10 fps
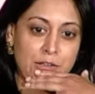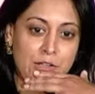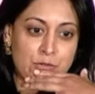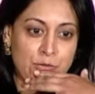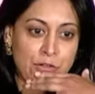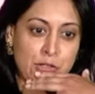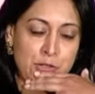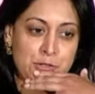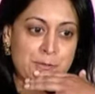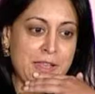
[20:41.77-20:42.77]
sort of a
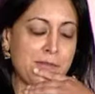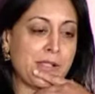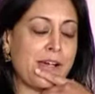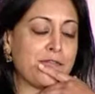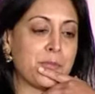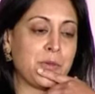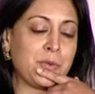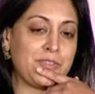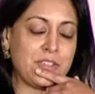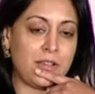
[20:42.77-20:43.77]
closed beta platform that
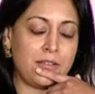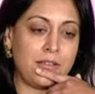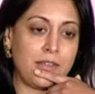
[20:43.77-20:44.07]
we've done